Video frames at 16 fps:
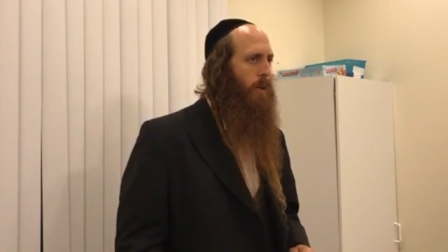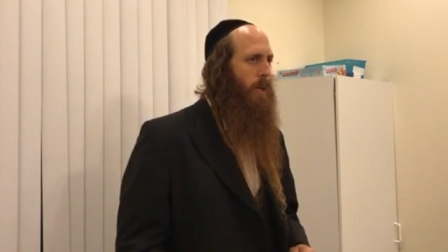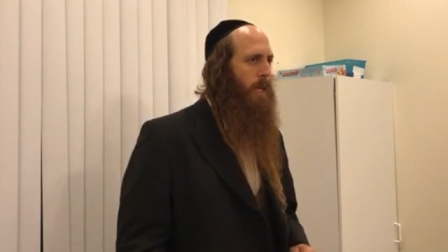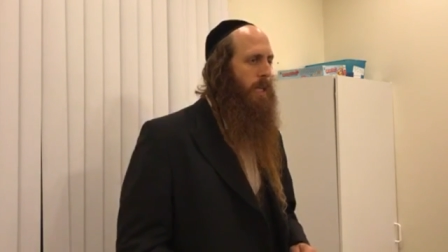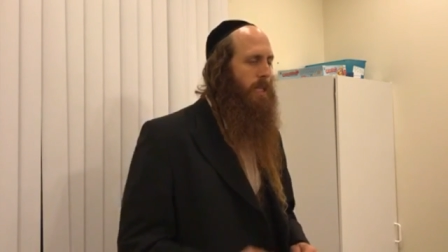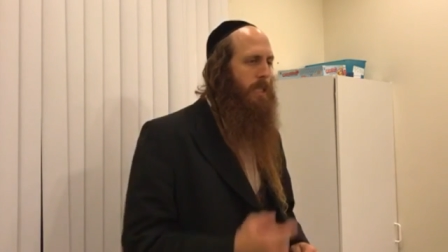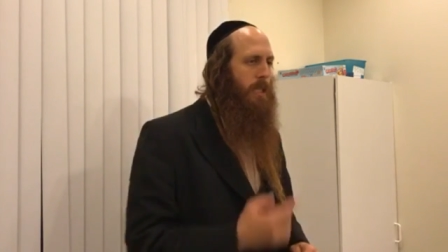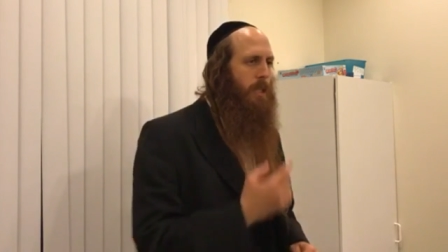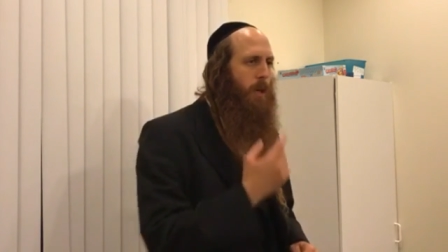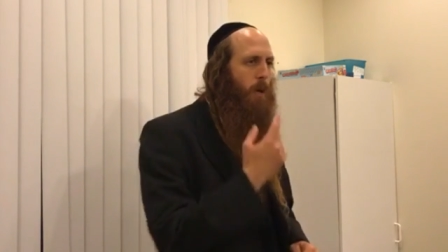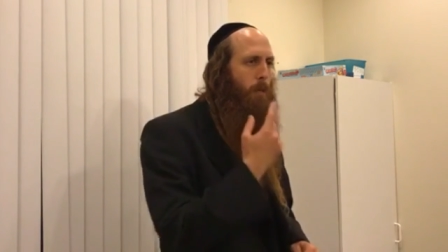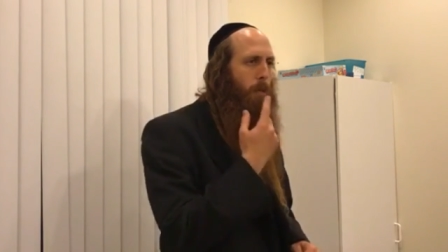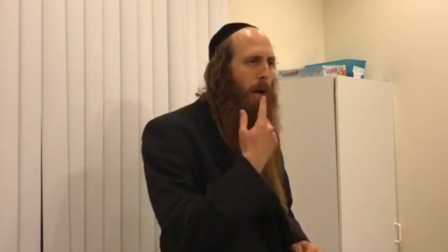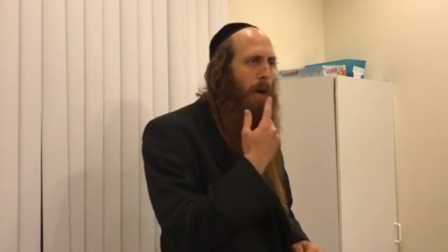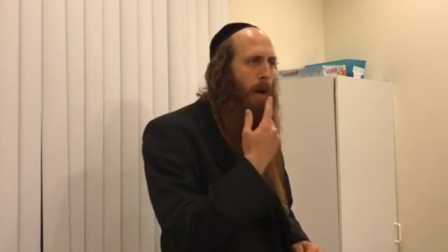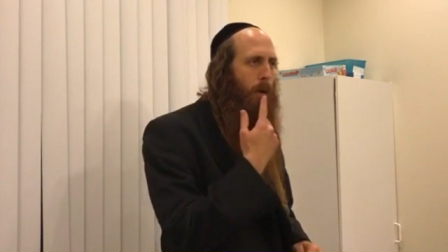It's in your
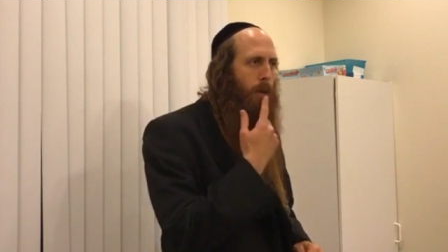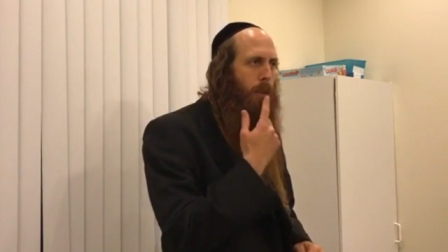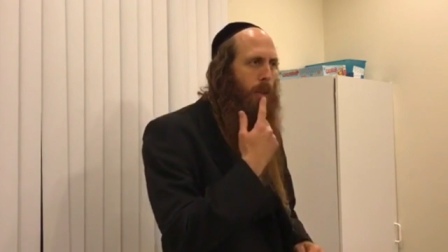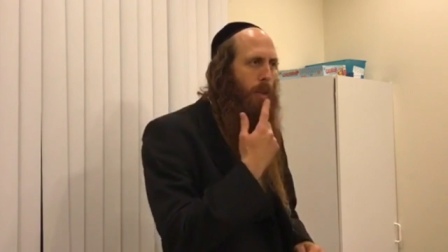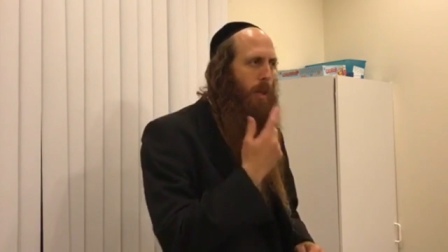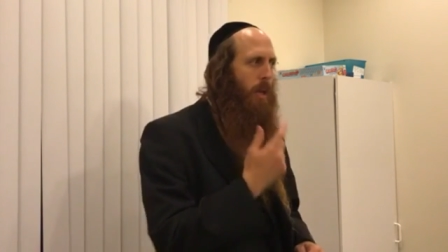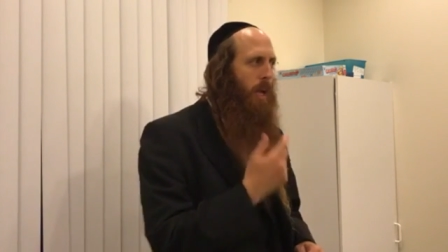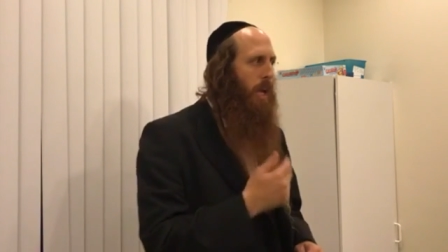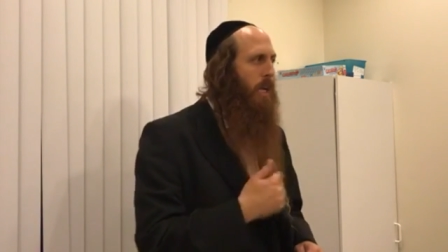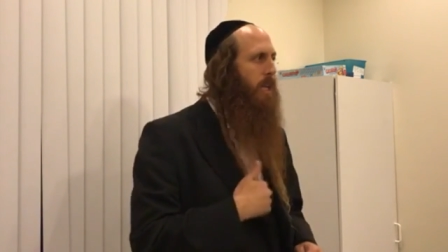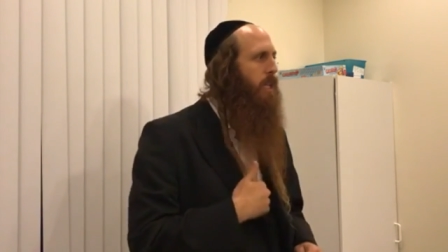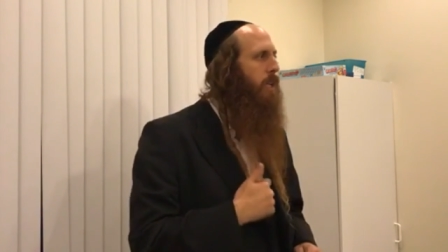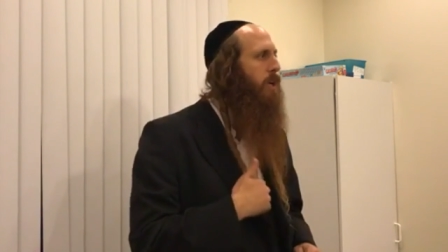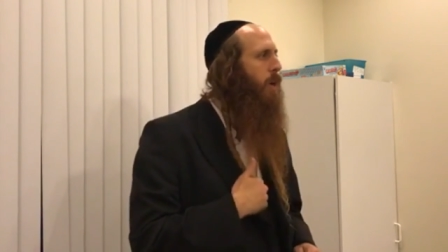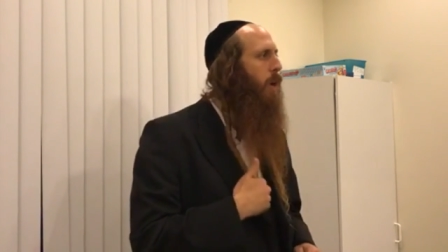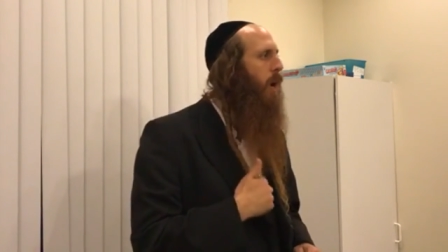mouth and
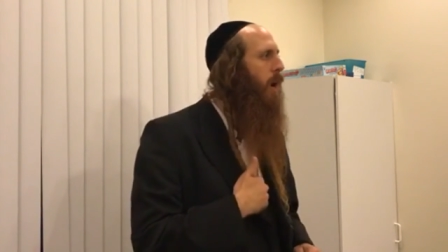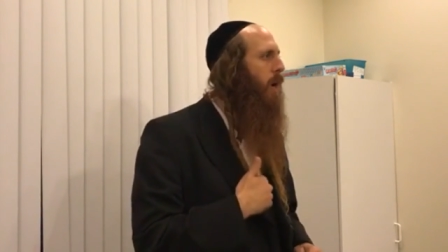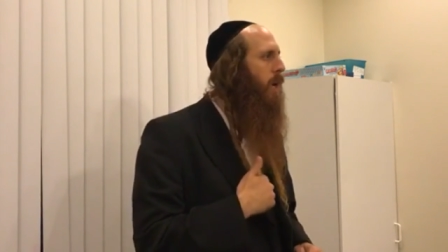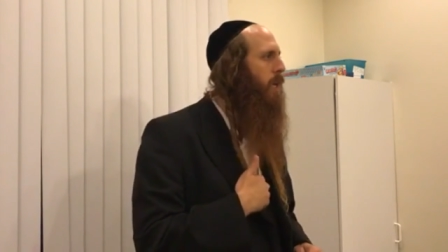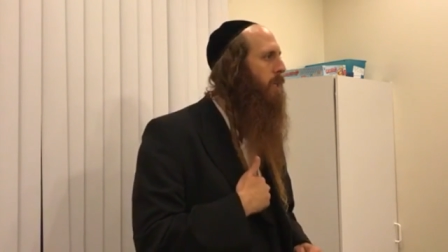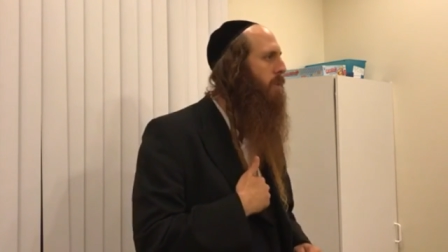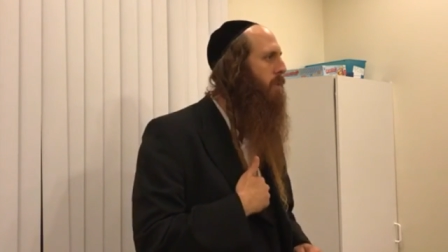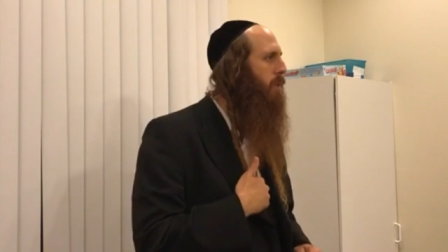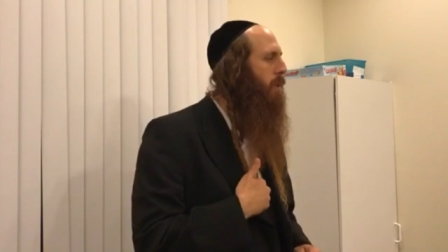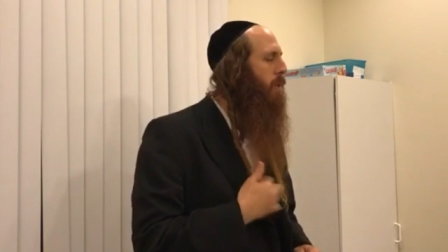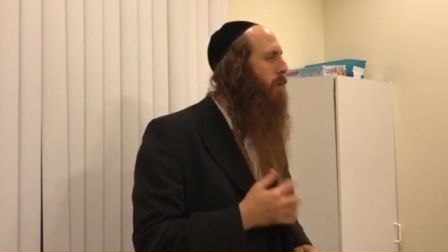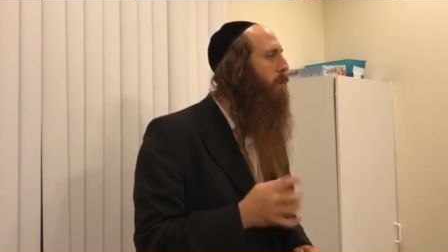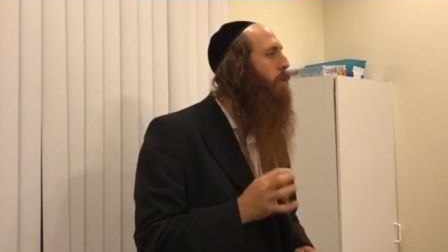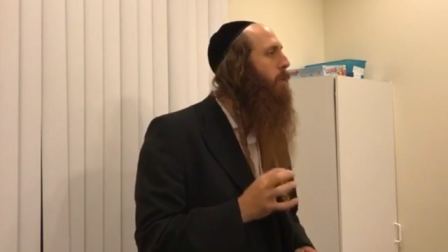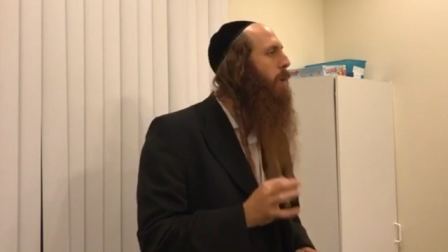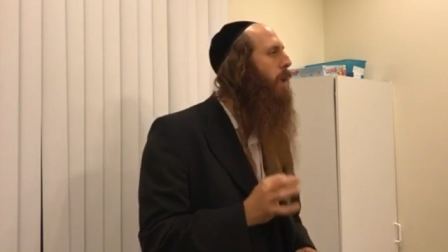in your heart
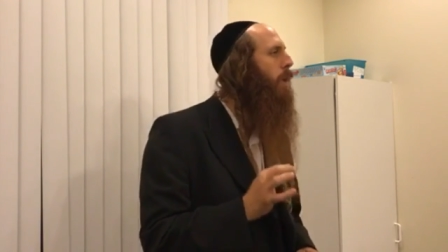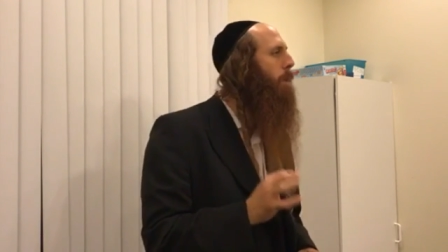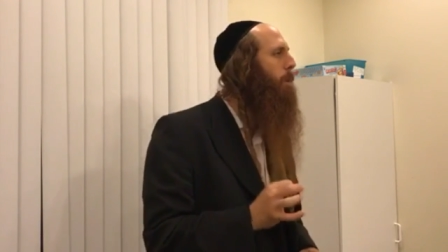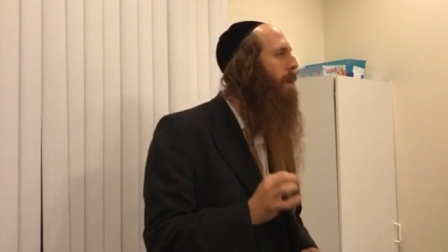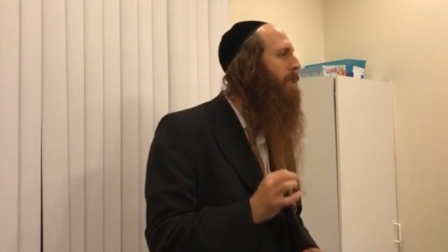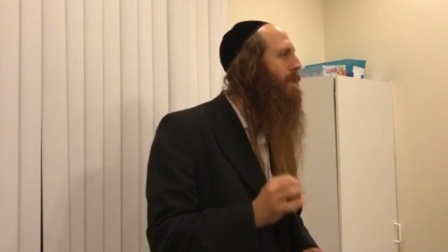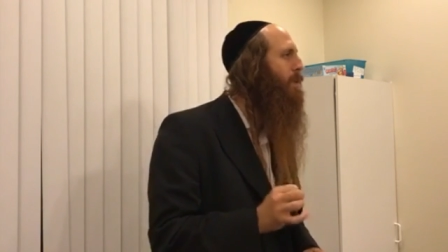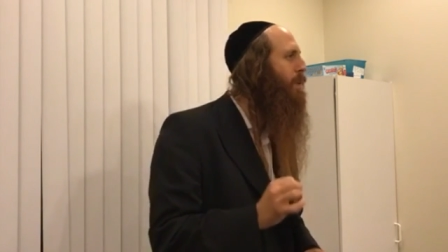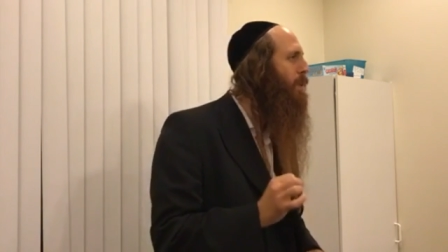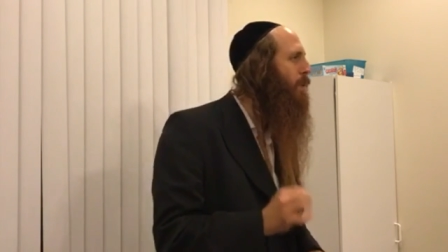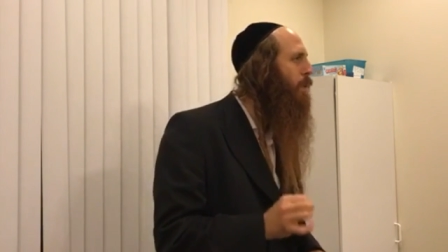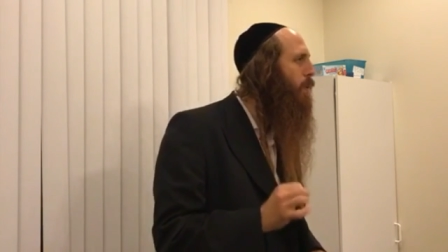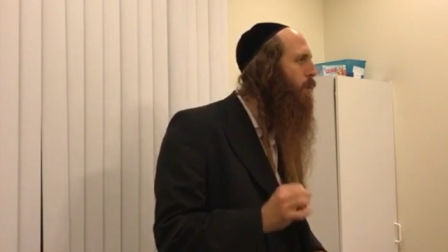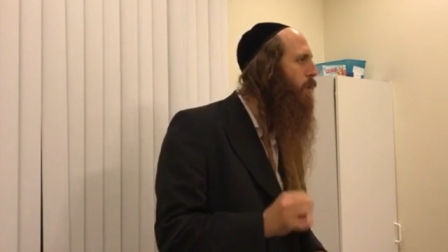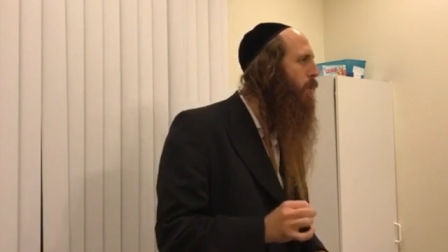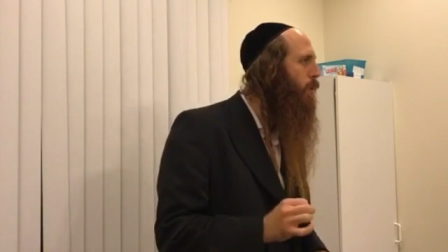to keep and to
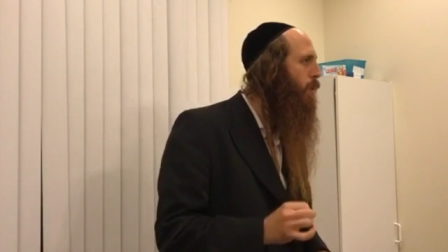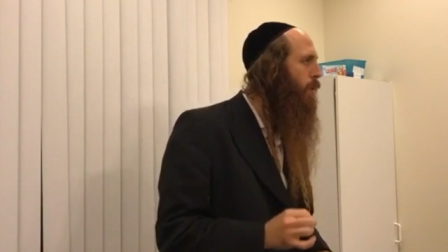do.